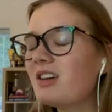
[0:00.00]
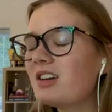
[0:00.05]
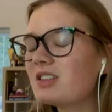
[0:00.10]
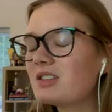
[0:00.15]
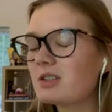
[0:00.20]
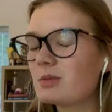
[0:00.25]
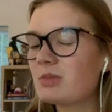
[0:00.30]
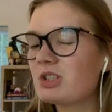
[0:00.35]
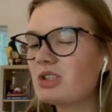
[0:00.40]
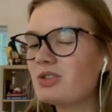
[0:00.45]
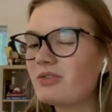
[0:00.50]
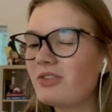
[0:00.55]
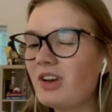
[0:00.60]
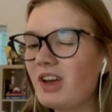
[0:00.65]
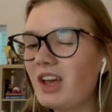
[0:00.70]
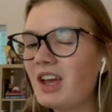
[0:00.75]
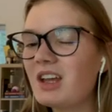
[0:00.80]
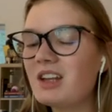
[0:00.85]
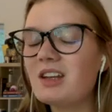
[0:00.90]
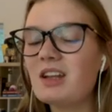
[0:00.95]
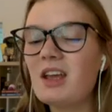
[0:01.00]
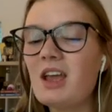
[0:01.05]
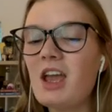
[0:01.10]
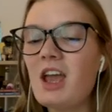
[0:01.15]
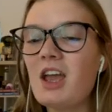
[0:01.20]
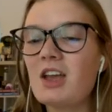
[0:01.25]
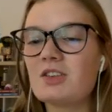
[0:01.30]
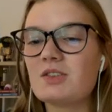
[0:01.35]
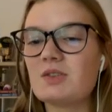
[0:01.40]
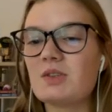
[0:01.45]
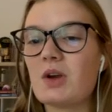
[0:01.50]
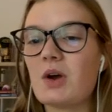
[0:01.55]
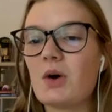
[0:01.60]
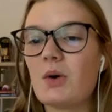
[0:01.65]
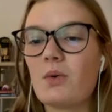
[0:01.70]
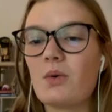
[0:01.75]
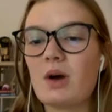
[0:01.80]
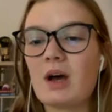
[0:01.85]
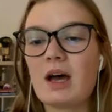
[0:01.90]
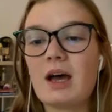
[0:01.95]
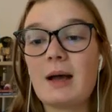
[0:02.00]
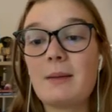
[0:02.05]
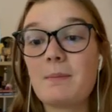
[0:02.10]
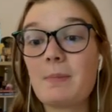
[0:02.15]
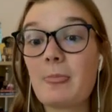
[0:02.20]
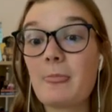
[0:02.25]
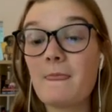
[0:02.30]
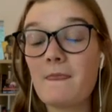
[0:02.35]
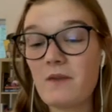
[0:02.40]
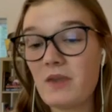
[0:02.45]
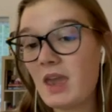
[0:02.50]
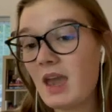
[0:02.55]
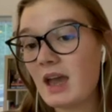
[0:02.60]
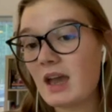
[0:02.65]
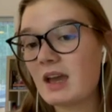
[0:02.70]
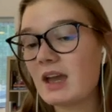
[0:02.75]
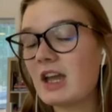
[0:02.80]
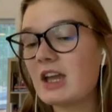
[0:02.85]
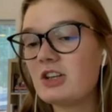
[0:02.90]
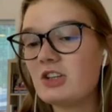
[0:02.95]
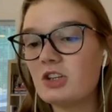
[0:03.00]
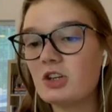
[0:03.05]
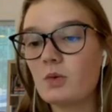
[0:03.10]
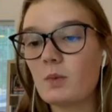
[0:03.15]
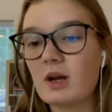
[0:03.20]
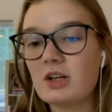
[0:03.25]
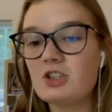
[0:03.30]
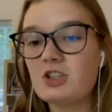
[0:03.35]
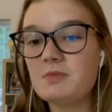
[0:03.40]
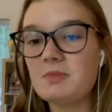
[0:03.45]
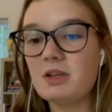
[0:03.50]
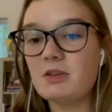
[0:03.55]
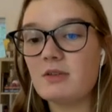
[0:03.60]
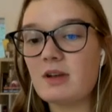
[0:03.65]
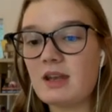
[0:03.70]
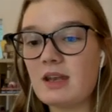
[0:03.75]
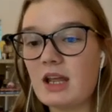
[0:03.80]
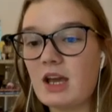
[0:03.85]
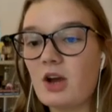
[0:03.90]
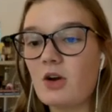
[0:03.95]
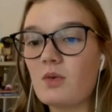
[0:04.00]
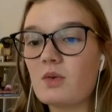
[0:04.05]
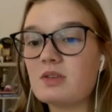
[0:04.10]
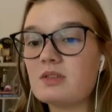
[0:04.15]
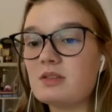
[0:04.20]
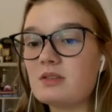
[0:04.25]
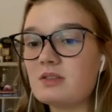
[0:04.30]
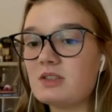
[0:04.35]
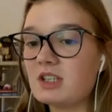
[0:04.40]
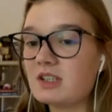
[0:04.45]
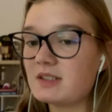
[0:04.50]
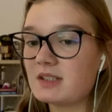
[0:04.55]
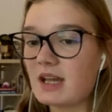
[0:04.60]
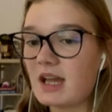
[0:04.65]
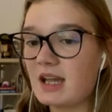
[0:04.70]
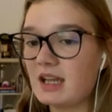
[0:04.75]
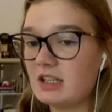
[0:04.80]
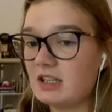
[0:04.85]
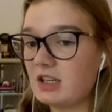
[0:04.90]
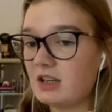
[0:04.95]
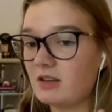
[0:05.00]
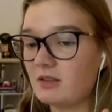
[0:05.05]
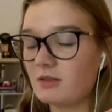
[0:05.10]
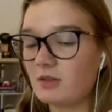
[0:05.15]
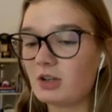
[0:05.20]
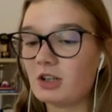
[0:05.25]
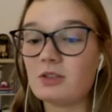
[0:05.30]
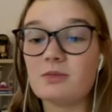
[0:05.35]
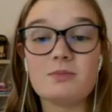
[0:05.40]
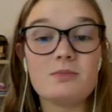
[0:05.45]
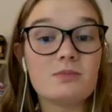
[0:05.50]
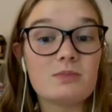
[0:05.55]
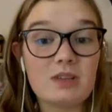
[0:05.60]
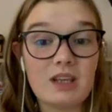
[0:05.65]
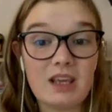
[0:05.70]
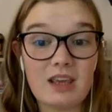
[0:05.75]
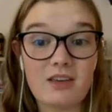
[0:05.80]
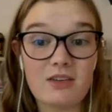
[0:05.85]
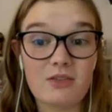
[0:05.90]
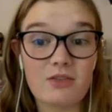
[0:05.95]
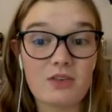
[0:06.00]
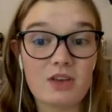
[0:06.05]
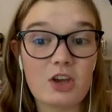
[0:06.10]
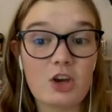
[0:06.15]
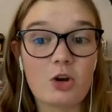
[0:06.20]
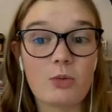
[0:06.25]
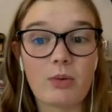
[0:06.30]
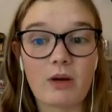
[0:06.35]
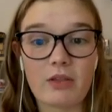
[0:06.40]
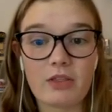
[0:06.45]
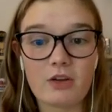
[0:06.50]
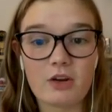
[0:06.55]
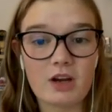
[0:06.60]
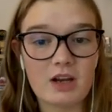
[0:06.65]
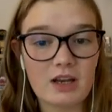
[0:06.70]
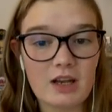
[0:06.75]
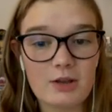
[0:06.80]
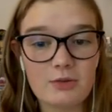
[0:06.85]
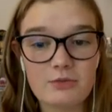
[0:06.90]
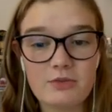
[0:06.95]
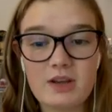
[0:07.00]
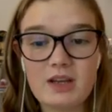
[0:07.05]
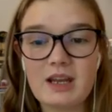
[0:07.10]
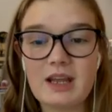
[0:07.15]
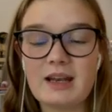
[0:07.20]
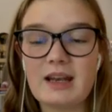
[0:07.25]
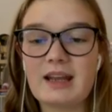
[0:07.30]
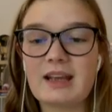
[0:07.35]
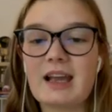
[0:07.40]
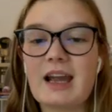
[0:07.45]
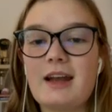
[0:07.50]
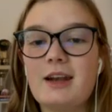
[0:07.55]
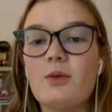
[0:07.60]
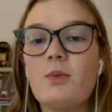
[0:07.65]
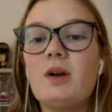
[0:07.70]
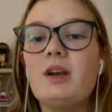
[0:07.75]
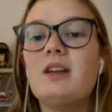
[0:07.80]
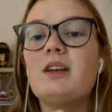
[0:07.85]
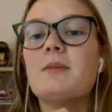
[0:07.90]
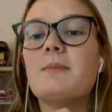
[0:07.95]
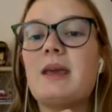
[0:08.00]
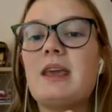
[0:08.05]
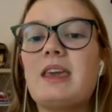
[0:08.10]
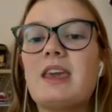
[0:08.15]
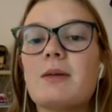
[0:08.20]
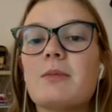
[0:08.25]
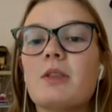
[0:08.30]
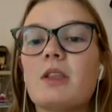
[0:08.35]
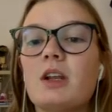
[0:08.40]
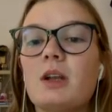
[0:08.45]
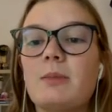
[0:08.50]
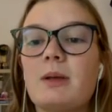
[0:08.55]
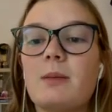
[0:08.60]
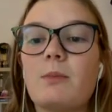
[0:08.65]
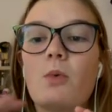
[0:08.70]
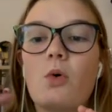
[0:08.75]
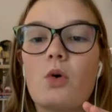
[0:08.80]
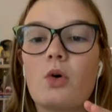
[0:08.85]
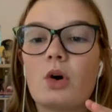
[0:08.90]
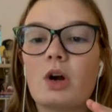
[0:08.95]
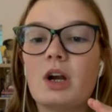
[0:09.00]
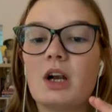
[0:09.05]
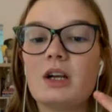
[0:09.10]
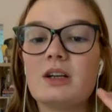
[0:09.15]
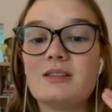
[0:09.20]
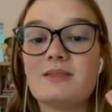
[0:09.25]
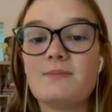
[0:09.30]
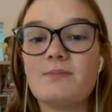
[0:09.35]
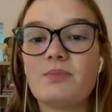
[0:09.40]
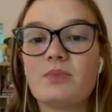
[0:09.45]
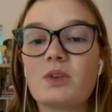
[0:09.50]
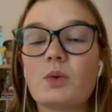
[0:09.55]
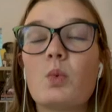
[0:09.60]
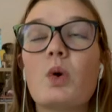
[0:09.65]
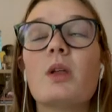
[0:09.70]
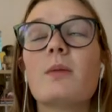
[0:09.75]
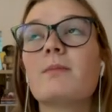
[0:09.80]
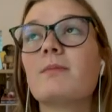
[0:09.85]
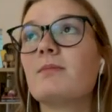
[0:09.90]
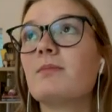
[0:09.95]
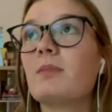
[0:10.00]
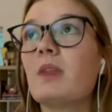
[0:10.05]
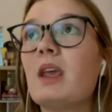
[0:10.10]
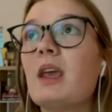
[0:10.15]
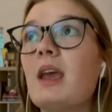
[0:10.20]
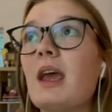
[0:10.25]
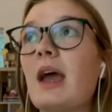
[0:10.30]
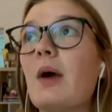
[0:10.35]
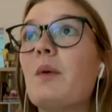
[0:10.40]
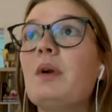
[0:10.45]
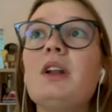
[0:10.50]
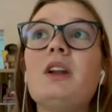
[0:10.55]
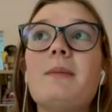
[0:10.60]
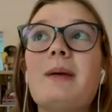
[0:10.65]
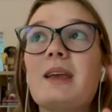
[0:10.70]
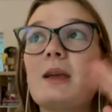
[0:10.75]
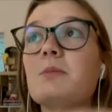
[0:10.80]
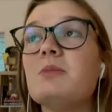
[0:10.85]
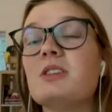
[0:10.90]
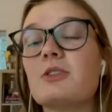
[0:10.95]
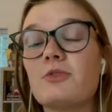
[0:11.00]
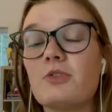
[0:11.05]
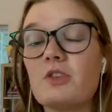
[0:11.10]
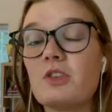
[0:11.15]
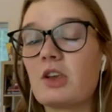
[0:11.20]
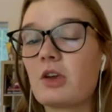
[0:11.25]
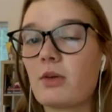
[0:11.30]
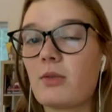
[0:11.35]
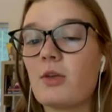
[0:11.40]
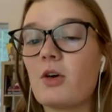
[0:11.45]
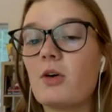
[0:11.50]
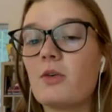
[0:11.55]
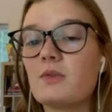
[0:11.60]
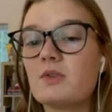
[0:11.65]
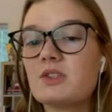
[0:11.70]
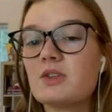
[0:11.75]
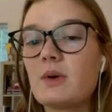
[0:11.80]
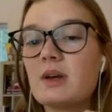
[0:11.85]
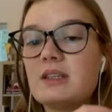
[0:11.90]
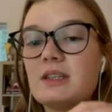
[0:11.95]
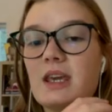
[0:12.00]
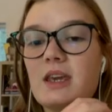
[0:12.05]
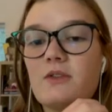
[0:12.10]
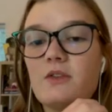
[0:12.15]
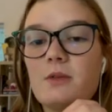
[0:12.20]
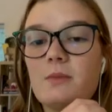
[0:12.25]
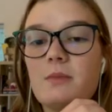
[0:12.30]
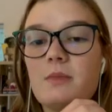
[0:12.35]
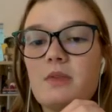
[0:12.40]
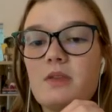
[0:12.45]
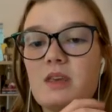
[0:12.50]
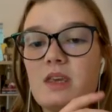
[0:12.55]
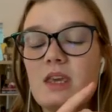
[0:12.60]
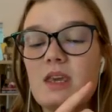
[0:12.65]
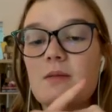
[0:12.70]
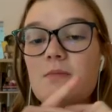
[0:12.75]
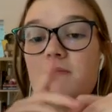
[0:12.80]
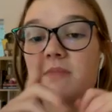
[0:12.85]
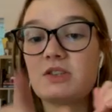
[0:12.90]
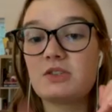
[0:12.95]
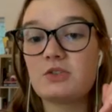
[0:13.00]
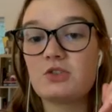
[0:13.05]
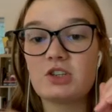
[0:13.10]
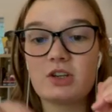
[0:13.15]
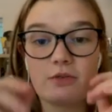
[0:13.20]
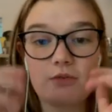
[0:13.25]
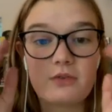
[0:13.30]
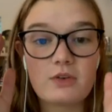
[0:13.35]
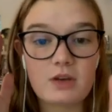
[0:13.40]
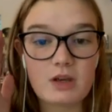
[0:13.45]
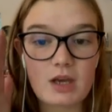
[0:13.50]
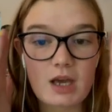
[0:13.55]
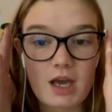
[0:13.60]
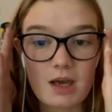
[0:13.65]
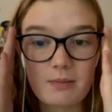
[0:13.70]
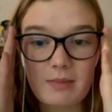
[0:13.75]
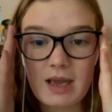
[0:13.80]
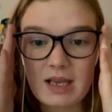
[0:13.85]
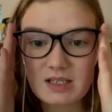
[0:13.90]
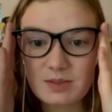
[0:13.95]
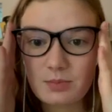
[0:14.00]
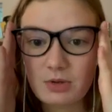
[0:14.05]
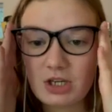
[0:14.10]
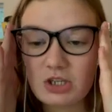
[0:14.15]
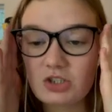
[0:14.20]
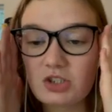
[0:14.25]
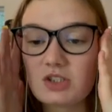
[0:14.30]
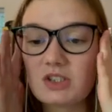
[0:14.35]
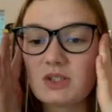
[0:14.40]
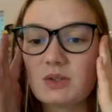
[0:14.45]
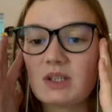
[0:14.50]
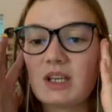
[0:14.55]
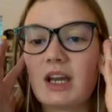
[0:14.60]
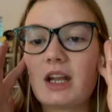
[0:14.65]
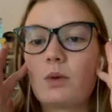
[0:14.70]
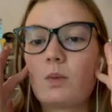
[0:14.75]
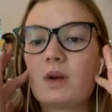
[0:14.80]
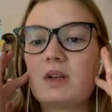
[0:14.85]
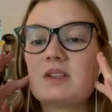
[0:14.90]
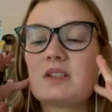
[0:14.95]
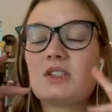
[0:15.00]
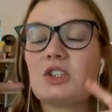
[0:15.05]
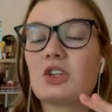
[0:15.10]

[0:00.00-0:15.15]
so much fun. So yeah, and you're watching me right now design or give her brother an outfit, and I kind of wanted to make him a little bit more, well, I wanted to make him different than Clove. So I gave him the mischief aspiration, so he kind of wants to